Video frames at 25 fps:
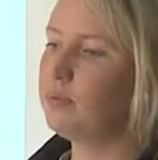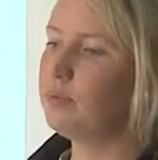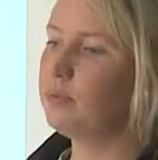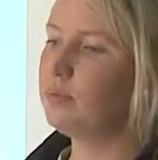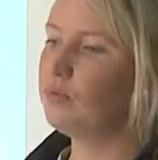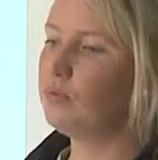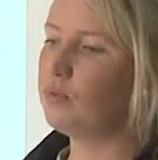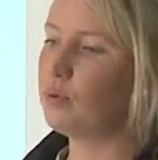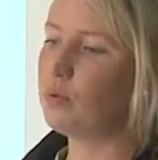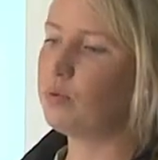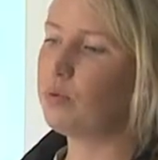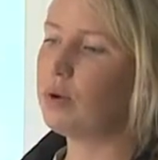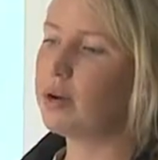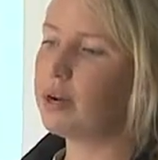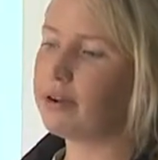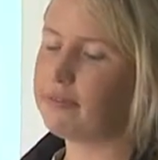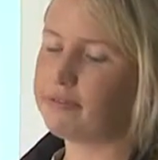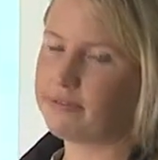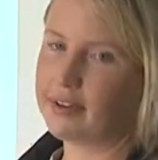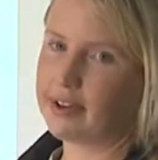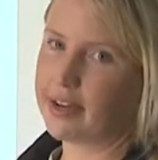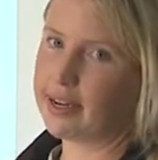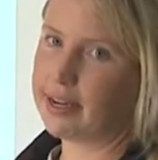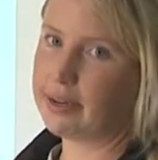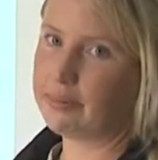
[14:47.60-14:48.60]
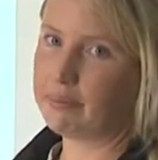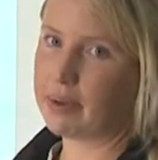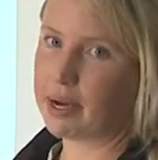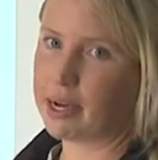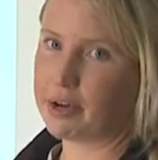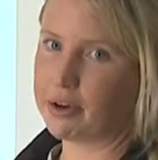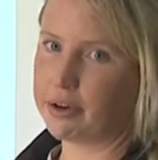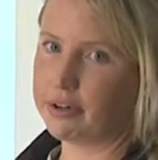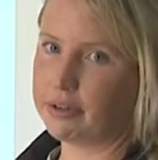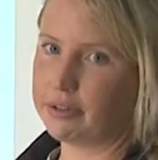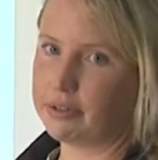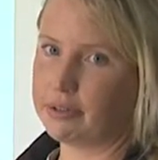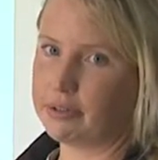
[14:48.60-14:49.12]
What I've found in
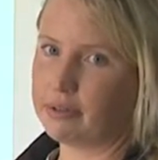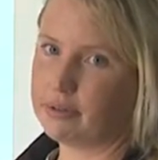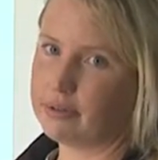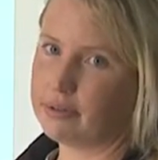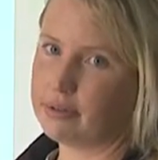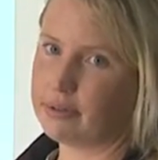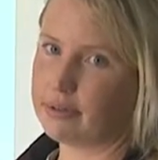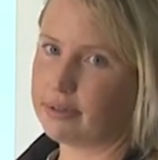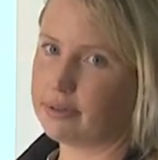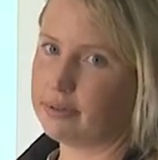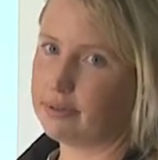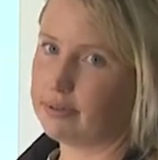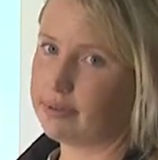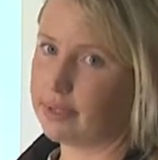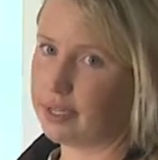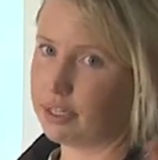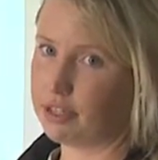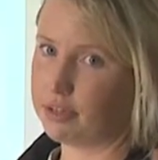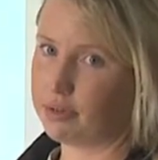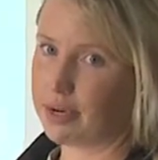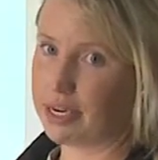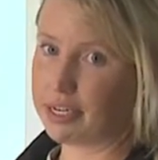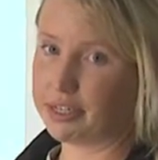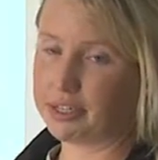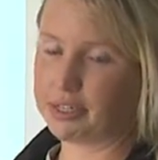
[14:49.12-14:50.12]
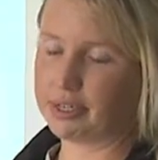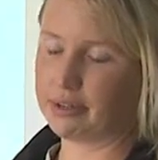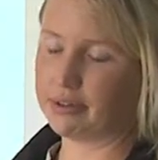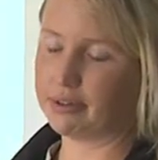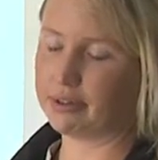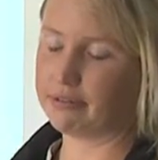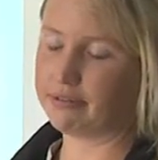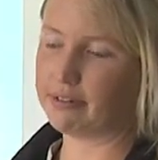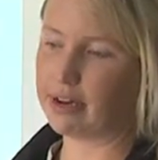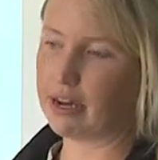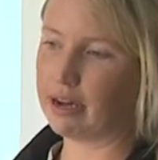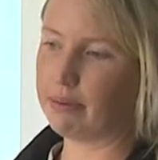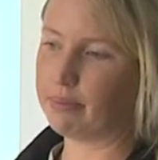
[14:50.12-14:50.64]
my own situation on
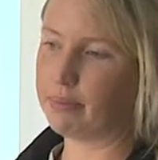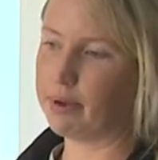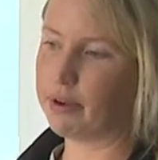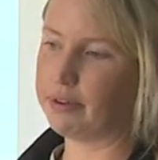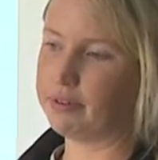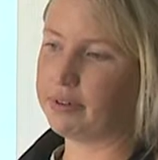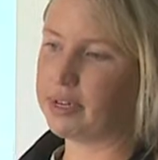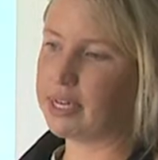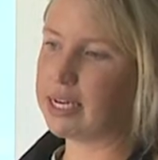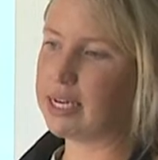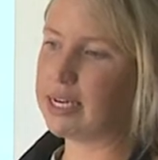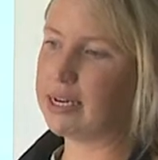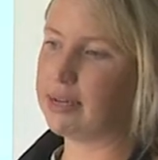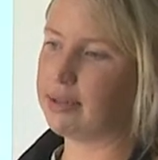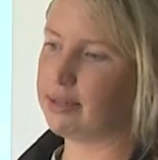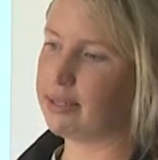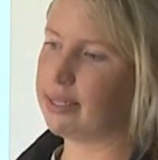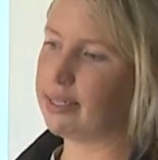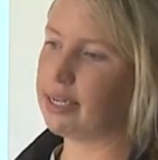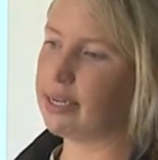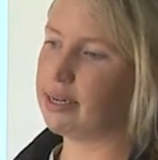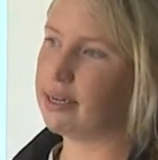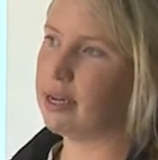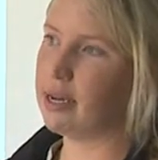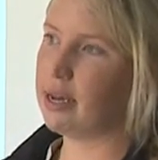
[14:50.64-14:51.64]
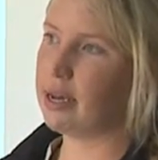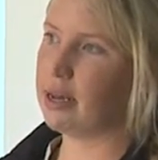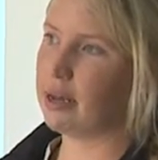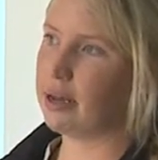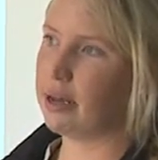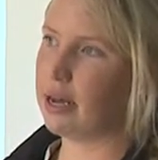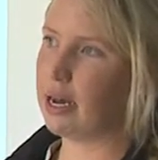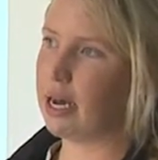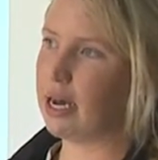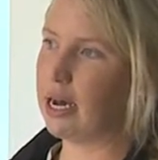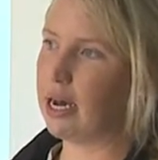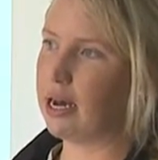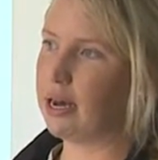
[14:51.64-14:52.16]
the farm over here is that
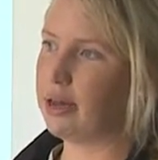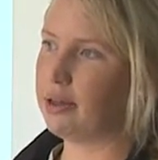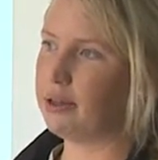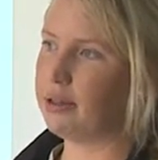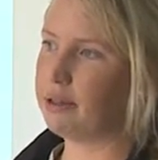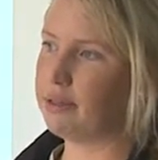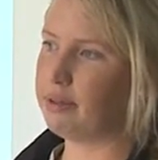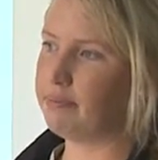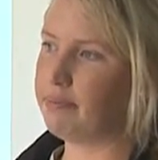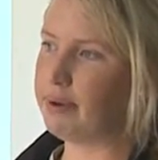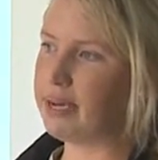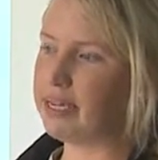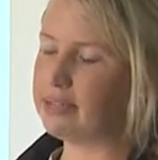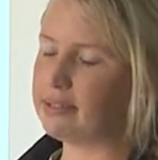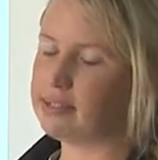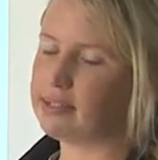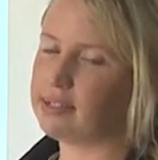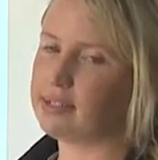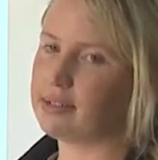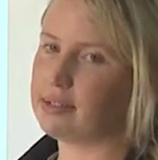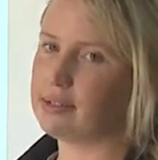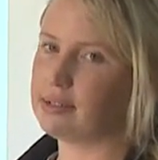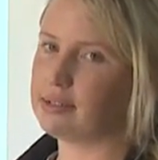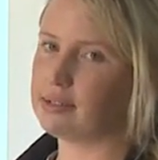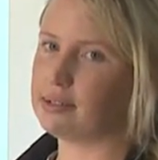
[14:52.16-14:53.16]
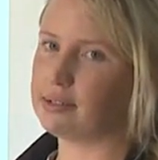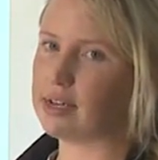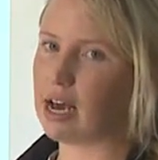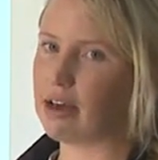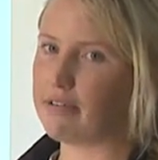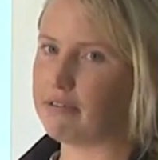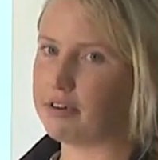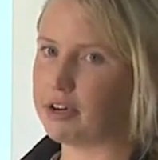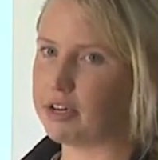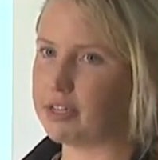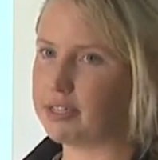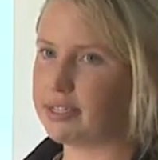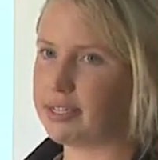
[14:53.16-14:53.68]
the best
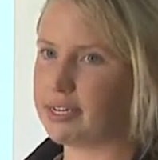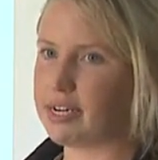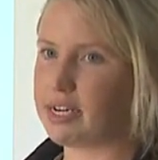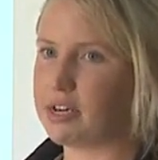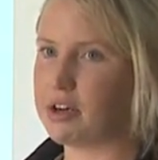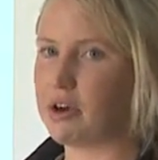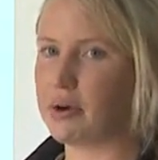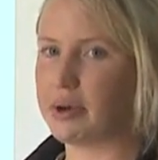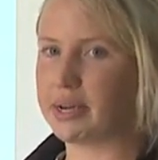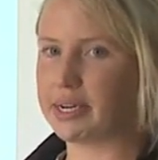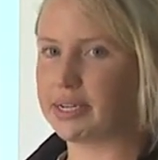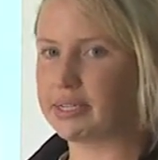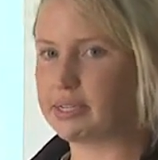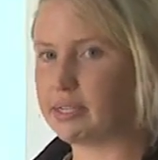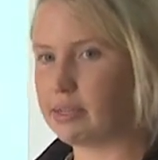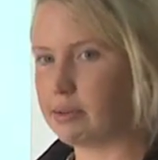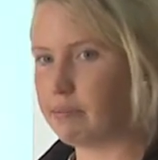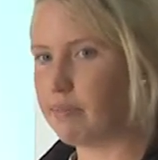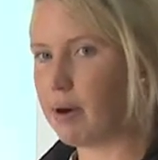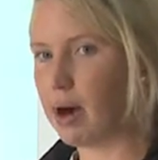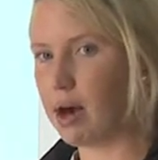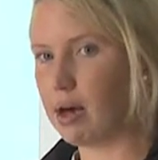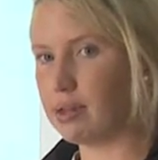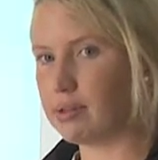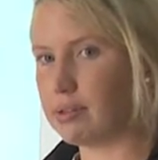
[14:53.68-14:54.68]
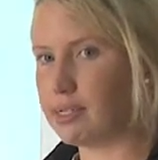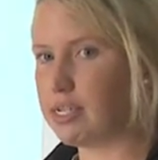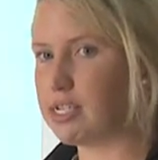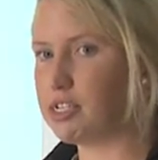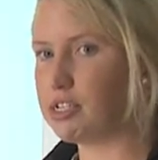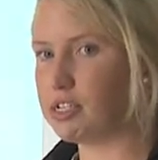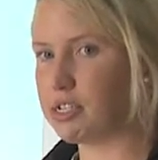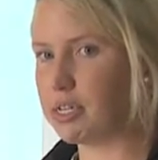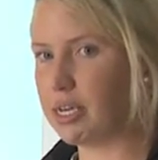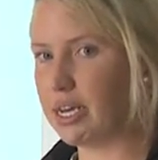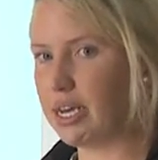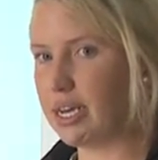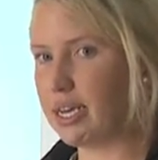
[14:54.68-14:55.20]
diversity going into the pile
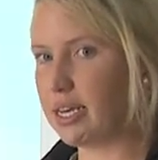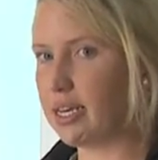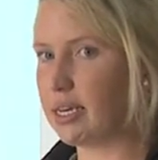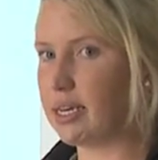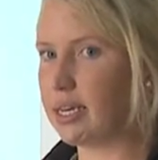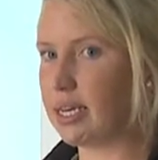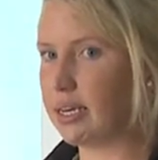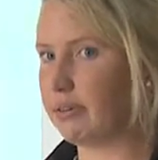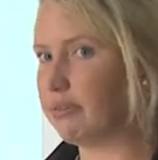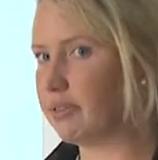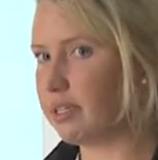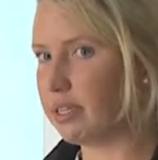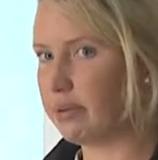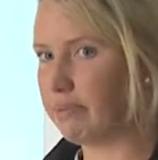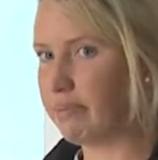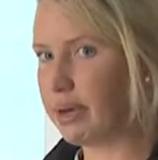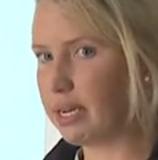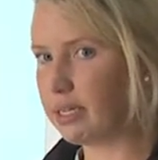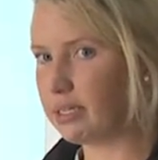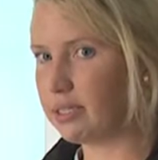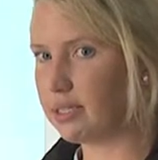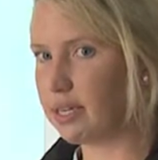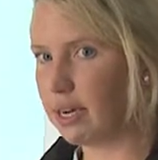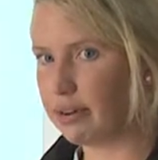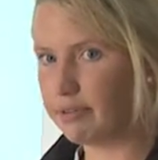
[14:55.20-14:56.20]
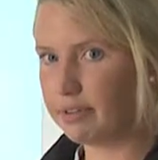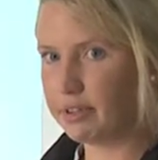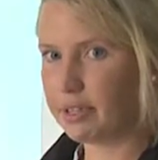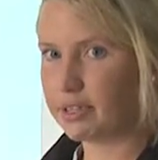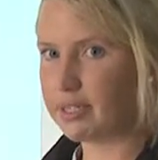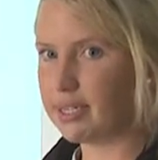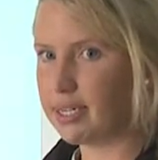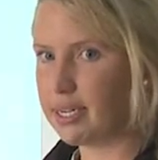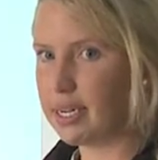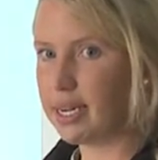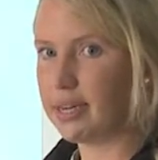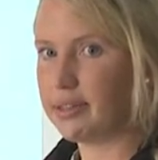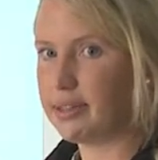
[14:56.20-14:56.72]
initially gives the best
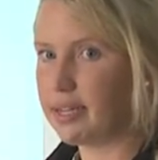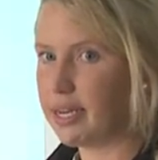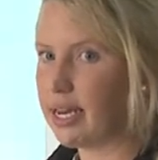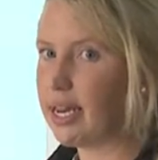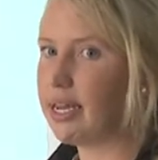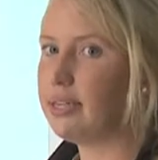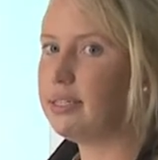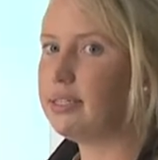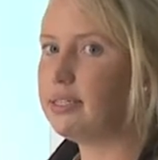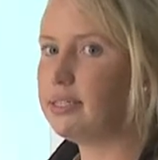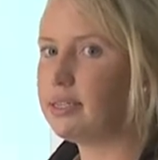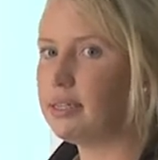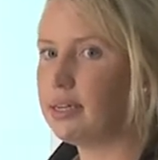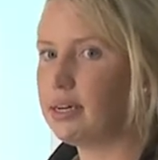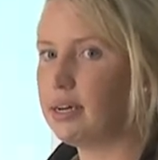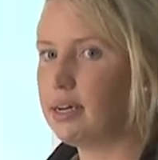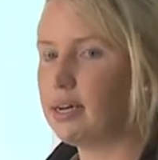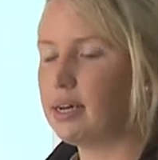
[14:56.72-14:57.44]
diversity at the end.